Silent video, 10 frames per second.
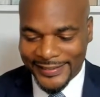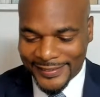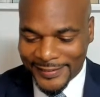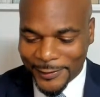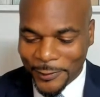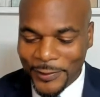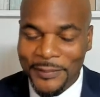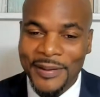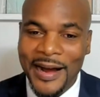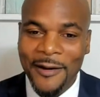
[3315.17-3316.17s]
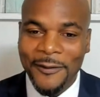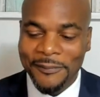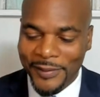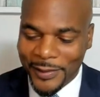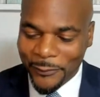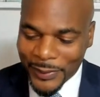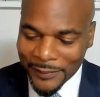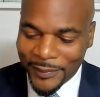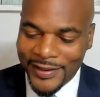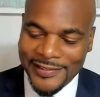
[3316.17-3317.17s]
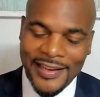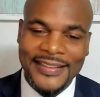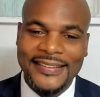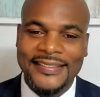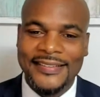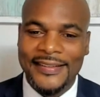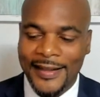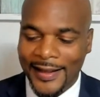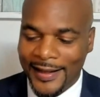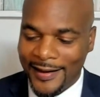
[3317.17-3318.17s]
Sister Nicola Brown, Brother Wilbert Johnson,